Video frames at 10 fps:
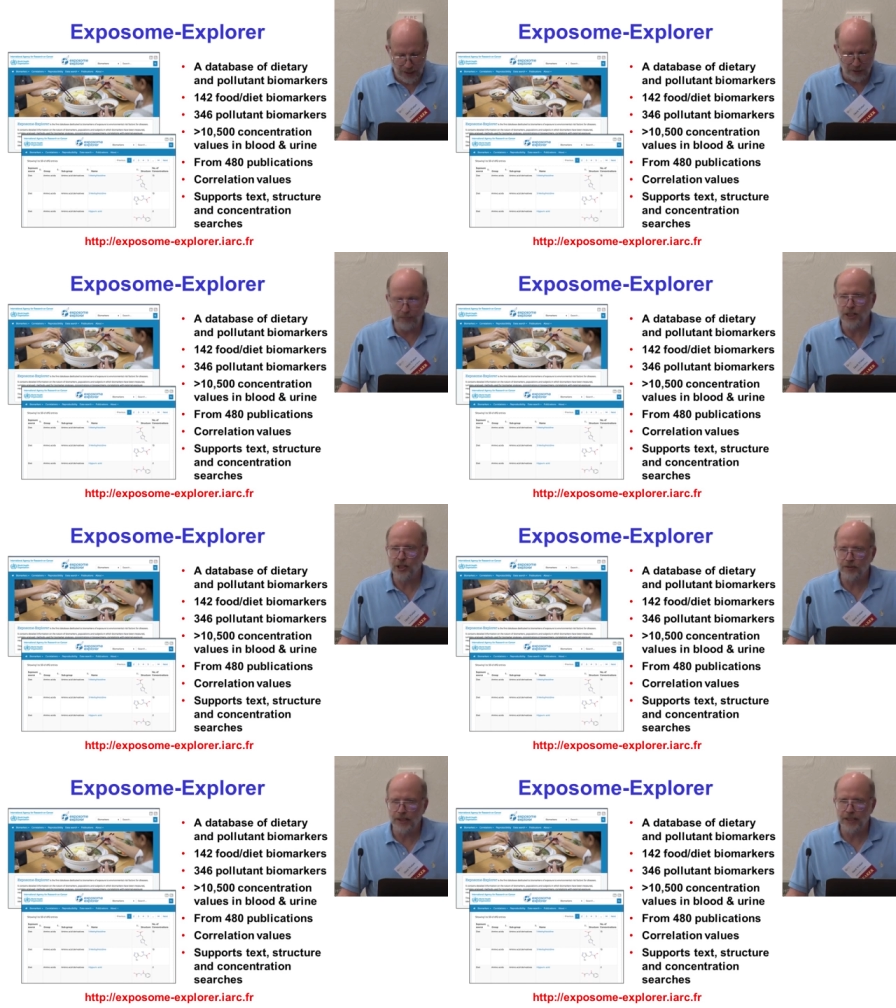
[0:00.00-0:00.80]

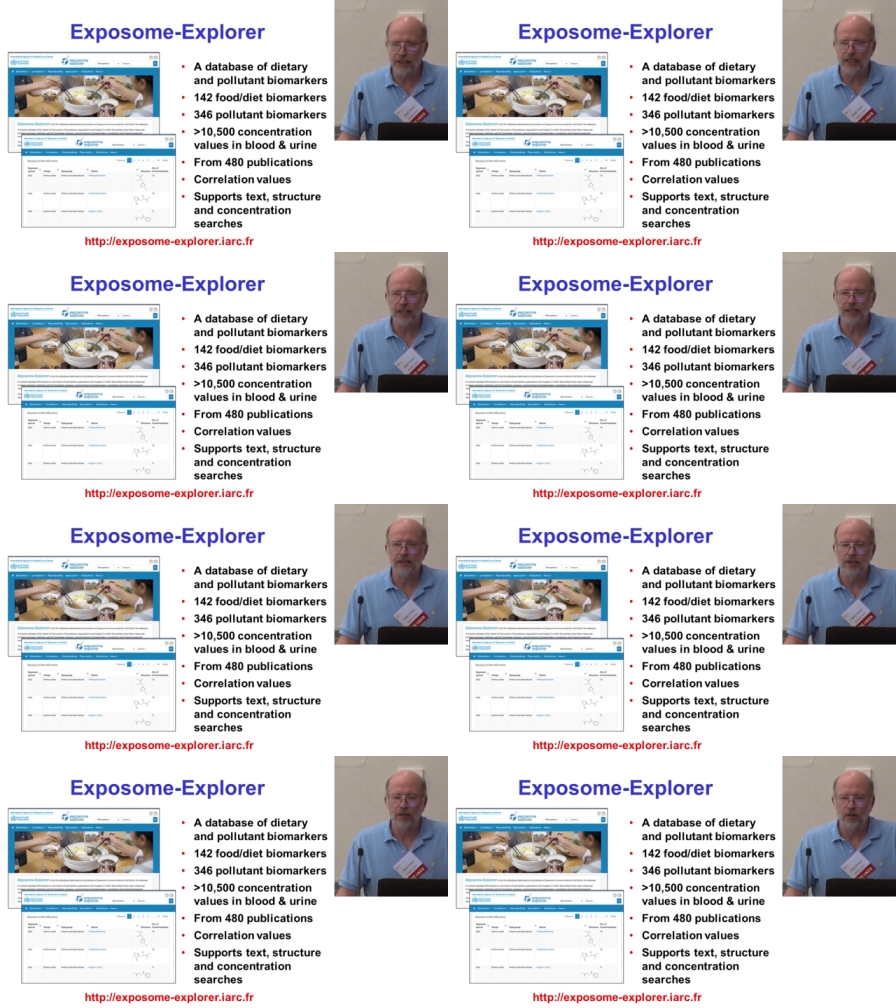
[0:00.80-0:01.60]
habitual intake
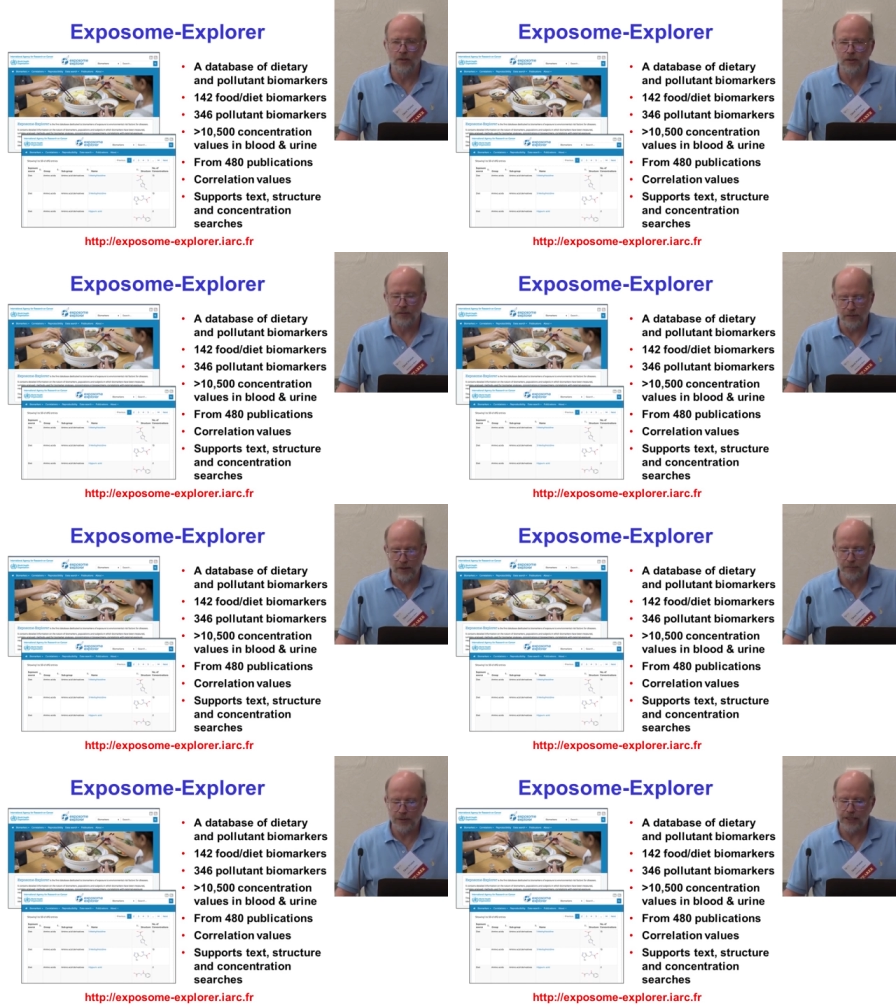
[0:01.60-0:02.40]
or
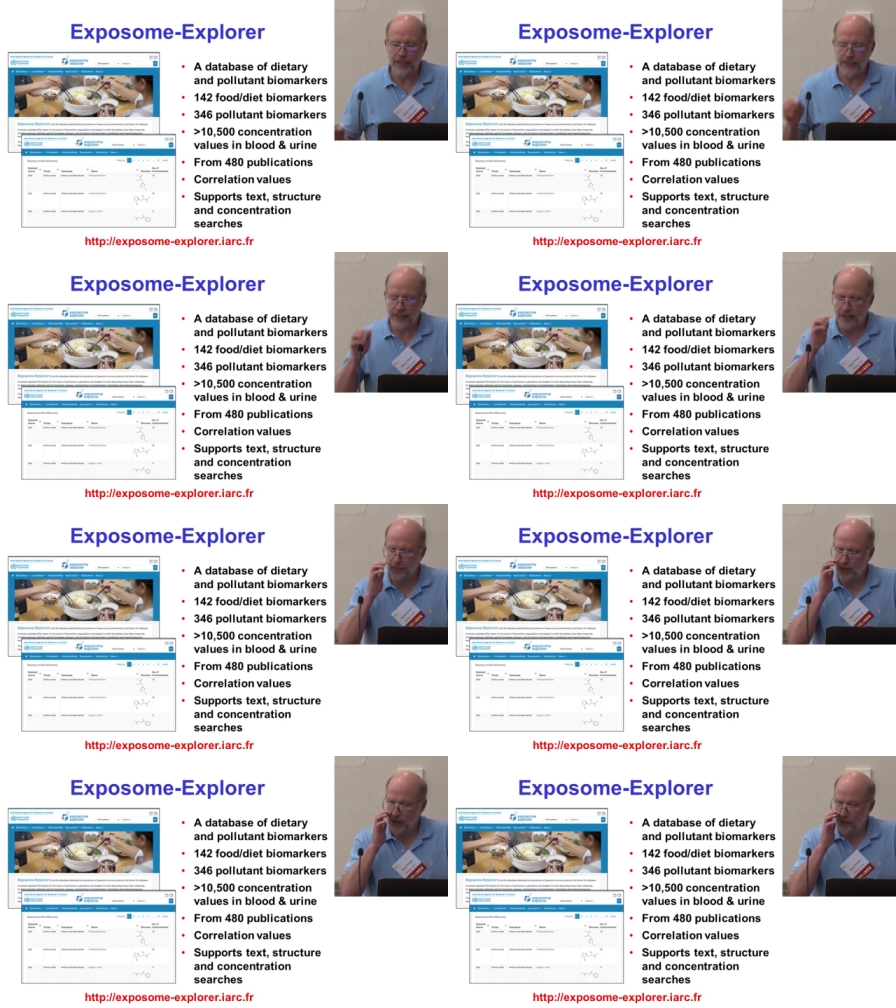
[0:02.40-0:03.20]
will persist in the
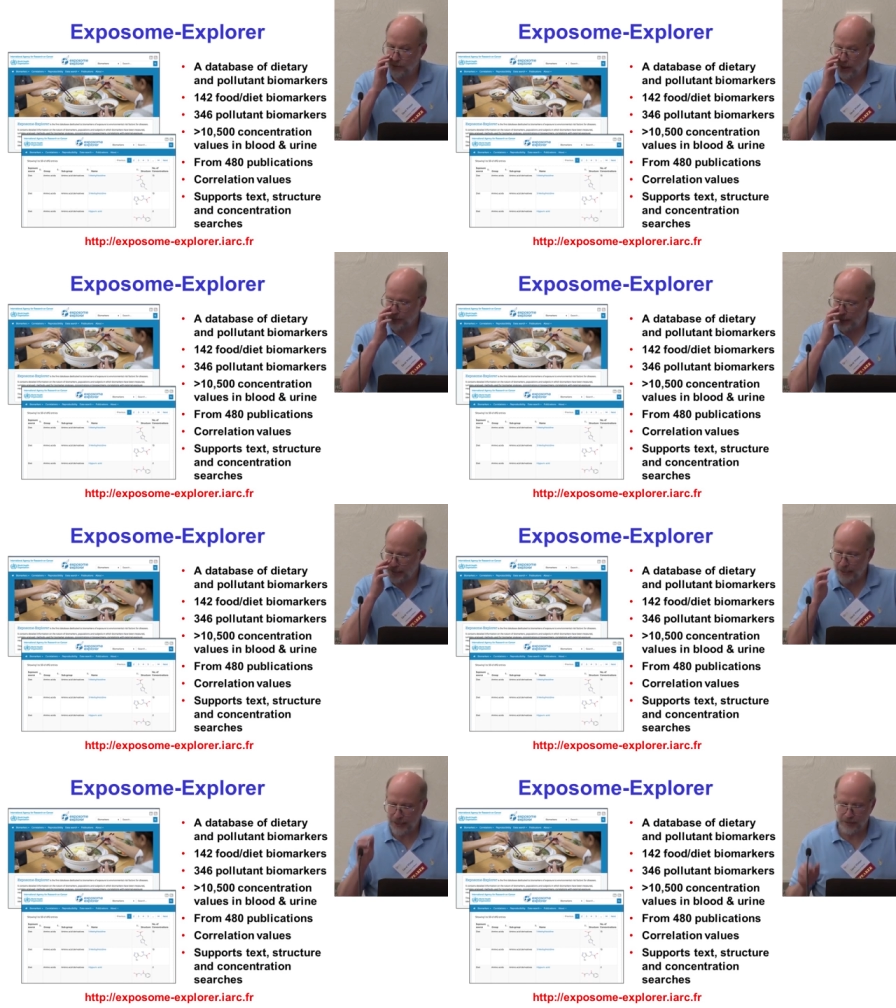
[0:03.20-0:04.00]
body for up to
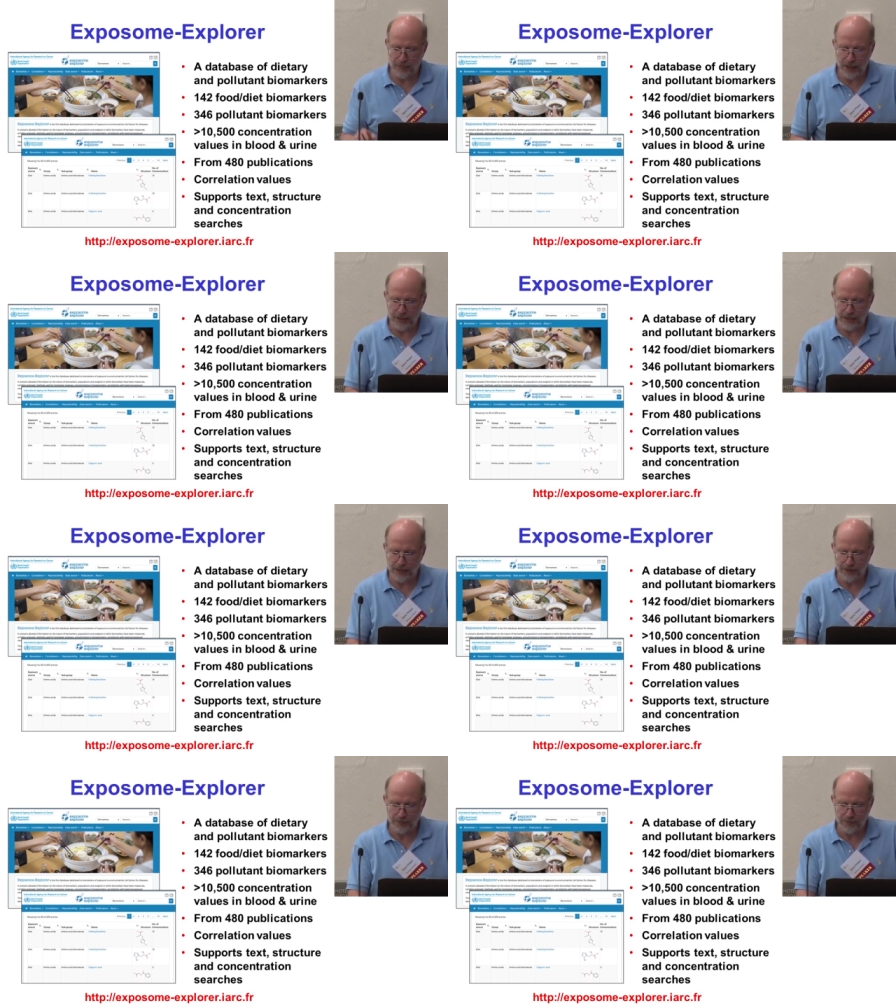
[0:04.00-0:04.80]
6 months.